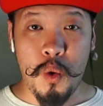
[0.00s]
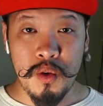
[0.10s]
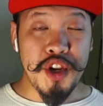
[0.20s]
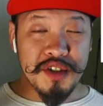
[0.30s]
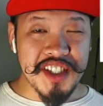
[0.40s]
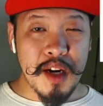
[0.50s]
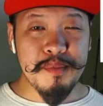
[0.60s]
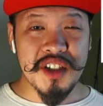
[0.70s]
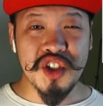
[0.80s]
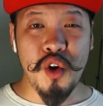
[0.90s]
When you set up
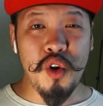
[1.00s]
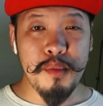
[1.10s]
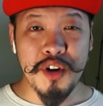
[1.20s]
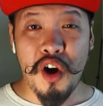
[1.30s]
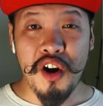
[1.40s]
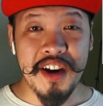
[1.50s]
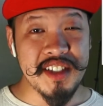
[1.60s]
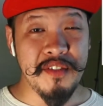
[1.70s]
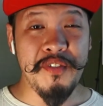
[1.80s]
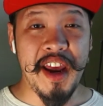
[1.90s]
this goal on Mercari, it's
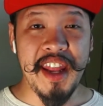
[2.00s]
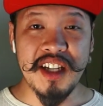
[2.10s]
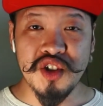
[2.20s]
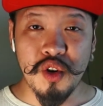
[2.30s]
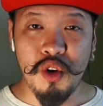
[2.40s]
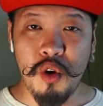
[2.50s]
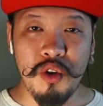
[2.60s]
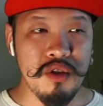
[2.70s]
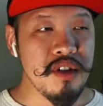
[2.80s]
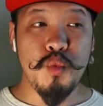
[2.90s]
a financial goal.